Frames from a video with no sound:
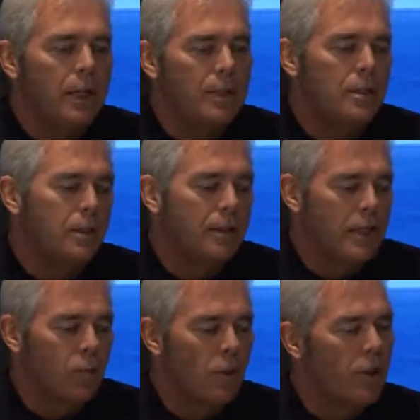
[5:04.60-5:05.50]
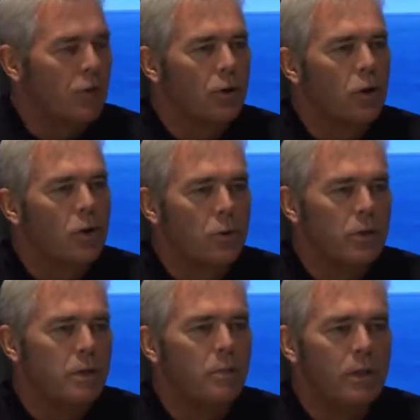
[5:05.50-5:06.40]
that's where things are going
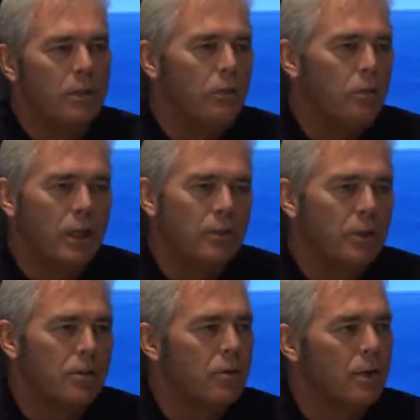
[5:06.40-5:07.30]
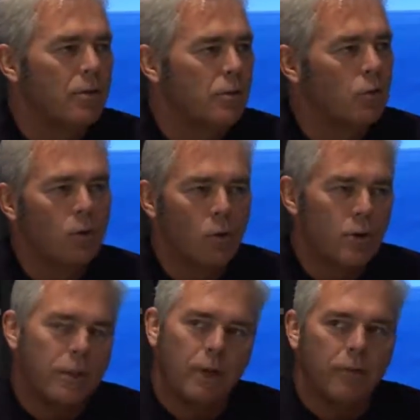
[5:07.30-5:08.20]
with CPUs, right? There's dual
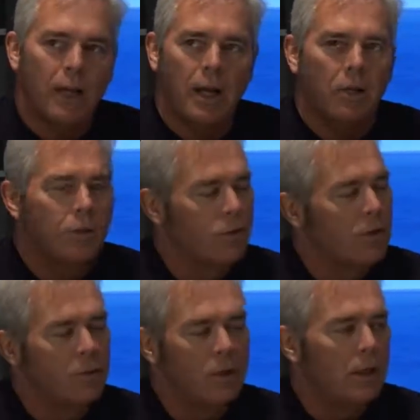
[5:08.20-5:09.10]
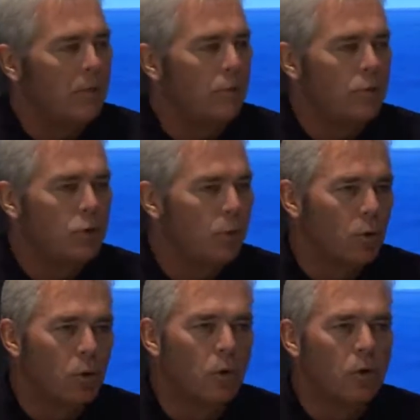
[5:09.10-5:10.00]
core stuff now. There's going to be
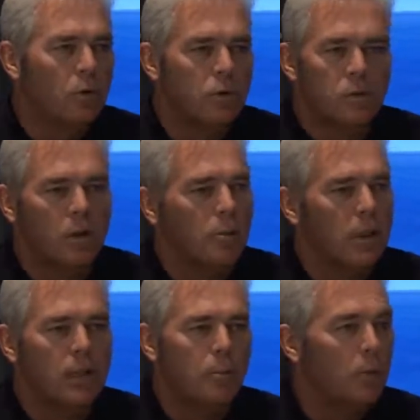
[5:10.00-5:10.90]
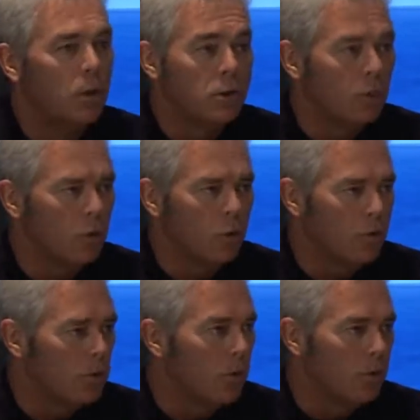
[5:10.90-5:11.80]
triple cores. There's going to be multiple
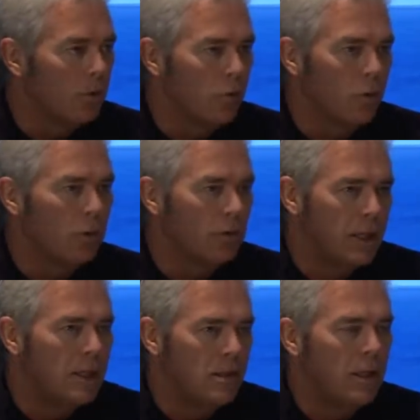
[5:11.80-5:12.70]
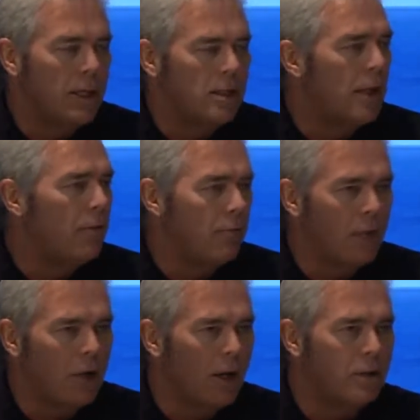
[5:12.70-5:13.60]
cores going forward as they
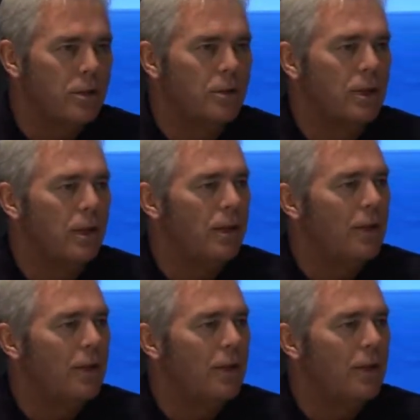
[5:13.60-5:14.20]
figure out this